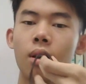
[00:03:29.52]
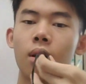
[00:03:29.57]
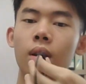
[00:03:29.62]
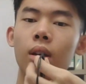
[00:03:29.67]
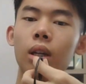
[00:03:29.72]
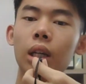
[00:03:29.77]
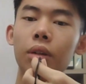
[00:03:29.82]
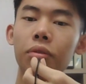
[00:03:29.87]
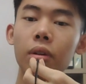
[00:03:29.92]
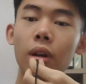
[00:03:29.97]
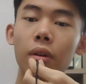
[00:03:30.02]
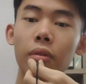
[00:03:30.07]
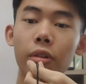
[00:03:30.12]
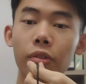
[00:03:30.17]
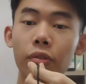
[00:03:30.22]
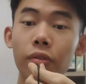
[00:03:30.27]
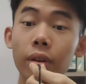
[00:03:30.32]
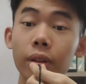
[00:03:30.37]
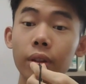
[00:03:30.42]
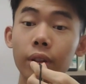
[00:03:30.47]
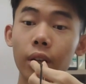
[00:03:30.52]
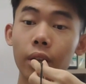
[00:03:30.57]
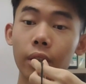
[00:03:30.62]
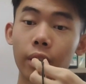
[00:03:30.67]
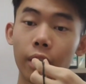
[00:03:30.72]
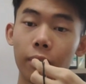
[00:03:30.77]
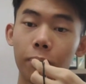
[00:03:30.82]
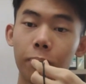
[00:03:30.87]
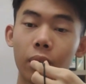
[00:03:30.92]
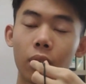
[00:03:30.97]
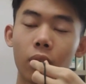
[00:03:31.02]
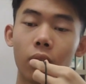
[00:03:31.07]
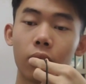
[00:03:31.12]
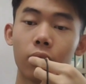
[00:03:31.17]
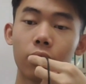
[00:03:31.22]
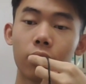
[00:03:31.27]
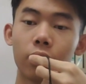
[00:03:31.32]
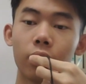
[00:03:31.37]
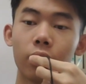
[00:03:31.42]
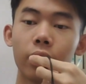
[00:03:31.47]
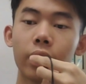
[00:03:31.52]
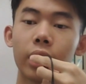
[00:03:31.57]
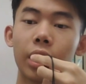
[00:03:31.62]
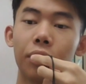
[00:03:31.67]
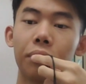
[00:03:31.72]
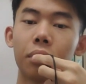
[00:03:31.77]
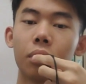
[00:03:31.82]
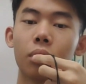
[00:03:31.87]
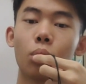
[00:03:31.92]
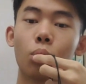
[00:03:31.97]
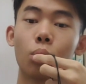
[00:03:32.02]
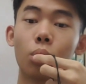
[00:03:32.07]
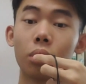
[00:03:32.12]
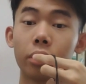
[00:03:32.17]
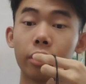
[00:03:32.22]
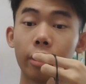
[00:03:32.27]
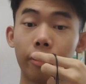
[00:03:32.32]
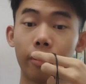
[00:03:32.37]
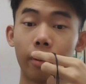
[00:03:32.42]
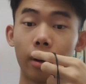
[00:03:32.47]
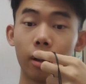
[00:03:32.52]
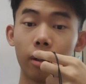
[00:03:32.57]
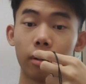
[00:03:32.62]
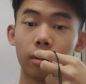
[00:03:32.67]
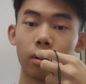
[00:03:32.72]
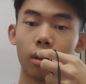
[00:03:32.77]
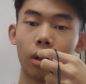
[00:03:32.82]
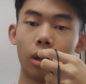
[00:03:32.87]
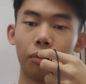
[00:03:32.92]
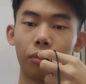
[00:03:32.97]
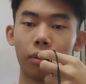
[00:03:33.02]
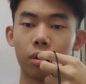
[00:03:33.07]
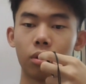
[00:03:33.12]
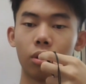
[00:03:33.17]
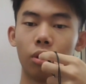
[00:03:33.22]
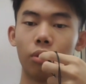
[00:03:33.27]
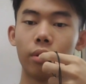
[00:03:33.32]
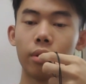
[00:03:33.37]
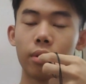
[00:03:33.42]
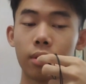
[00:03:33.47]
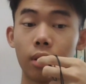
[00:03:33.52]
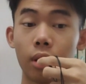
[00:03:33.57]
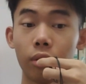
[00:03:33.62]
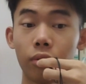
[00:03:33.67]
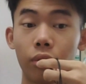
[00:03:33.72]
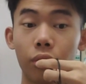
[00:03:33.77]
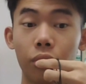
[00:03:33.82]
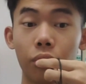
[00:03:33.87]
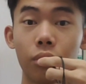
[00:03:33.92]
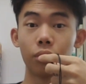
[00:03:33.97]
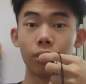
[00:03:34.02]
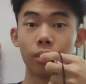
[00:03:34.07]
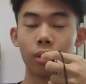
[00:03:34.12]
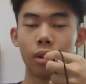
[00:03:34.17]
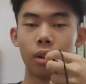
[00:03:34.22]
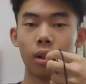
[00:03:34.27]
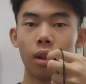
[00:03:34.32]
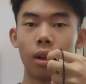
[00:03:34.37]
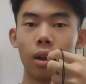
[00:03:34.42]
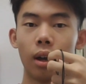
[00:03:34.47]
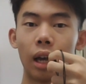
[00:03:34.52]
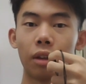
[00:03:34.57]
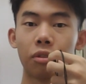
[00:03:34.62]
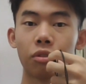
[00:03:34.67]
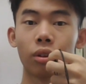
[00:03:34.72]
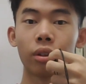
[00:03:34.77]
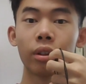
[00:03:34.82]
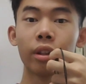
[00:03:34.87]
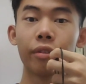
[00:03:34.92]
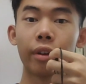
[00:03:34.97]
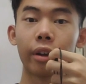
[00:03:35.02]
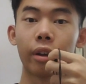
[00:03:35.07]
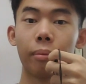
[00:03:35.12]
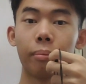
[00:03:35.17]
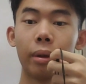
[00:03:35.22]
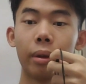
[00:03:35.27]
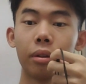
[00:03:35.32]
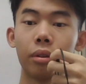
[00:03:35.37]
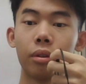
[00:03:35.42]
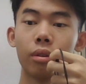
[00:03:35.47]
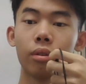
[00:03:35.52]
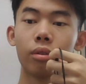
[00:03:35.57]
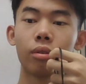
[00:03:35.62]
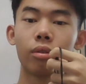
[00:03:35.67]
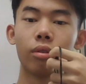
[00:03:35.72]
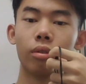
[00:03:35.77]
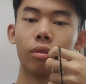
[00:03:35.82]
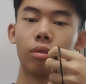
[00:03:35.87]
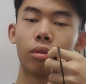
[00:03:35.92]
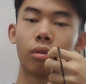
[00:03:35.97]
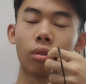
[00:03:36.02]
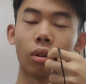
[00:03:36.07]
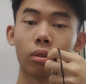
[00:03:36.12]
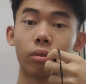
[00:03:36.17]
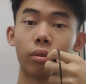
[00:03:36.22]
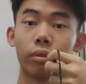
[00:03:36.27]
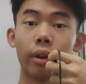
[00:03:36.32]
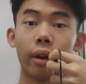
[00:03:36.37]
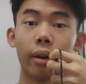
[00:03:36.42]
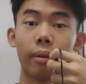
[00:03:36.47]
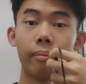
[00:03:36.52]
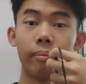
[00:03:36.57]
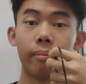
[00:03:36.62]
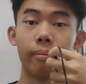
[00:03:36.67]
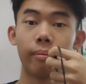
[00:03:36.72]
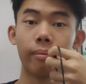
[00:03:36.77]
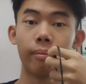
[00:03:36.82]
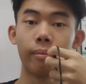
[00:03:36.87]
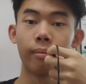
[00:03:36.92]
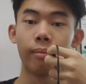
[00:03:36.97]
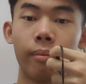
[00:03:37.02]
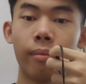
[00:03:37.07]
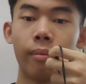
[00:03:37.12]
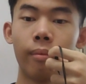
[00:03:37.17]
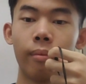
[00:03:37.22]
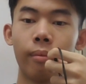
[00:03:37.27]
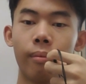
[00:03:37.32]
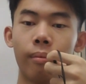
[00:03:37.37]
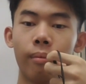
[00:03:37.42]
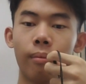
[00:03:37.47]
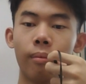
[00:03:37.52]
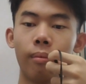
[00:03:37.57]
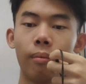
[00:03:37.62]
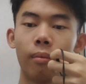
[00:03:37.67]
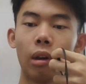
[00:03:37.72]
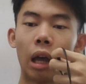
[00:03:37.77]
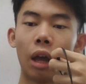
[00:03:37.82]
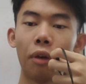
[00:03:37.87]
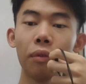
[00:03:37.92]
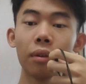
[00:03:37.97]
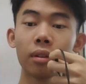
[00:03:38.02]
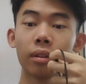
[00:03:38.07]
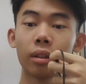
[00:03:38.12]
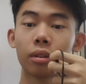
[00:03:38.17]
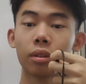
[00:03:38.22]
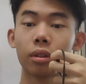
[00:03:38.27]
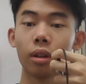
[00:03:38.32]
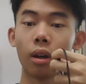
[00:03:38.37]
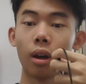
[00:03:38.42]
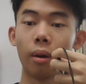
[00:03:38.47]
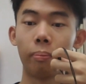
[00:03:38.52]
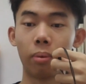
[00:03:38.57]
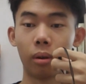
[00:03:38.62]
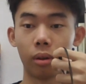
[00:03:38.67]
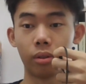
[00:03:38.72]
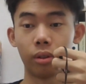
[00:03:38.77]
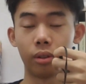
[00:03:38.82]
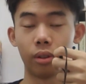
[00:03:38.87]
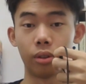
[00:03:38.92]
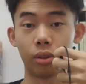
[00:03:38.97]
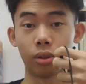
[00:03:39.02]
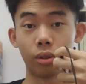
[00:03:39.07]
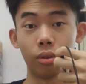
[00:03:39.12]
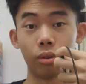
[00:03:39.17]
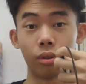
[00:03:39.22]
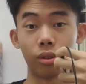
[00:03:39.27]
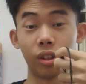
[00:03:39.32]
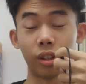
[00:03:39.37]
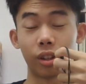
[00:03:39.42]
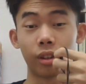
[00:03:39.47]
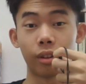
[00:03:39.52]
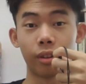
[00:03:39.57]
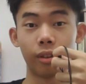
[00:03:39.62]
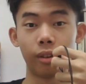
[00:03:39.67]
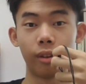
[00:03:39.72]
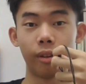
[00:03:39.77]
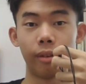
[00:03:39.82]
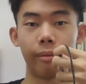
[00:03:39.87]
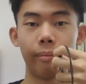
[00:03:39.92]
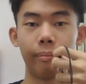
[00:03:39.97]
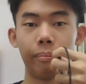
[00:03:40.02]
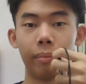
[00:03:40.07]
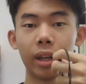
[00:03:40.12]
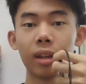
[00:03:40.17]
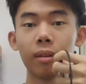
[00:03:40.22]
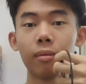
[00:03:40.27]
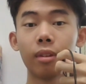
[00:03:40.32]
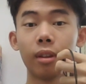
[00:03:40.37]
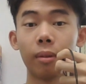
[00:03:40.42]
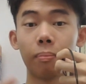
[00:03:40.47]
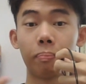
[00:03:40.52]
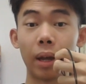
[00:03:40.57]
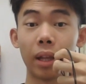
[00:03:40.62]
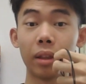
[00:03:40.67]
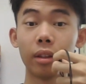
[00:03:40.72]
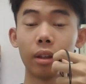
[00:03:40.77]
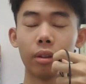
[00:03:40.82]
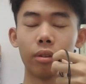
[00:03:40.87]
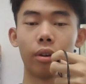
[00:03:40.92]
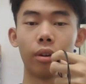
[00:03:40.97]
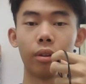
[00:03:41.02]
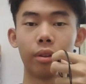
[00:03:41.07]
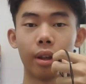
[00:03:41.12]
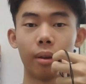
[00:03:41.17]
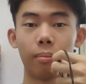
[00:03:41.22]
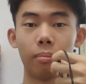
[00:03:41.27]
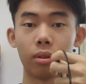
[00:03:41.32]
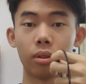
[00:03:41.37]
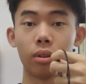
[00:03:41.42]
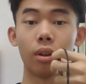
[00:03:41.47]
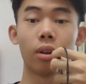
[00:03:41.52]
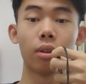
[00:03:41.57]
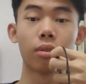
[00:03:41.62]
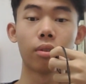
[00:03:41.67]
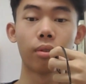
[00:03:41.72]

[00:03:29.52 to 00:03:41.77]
If you have a friend that have been constantly giving you good advice and was always there for you, I strongly recommend you to talk to them. While having such a person is a good thing, being dependent on them is not.